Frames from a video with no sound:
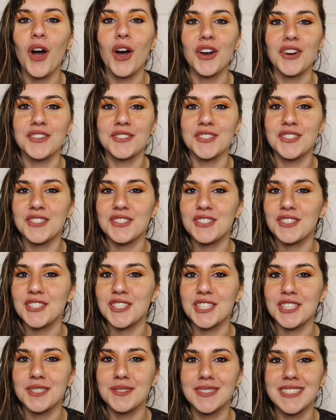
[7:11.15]
are
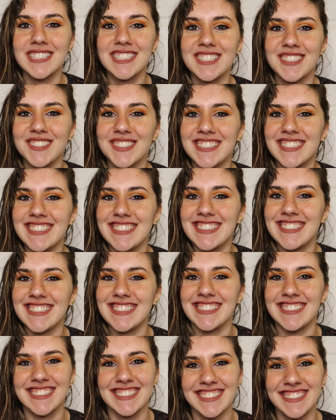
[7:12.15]
so
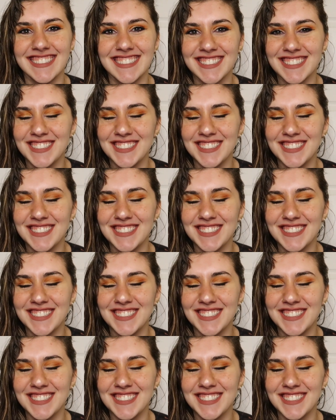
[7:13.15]
okay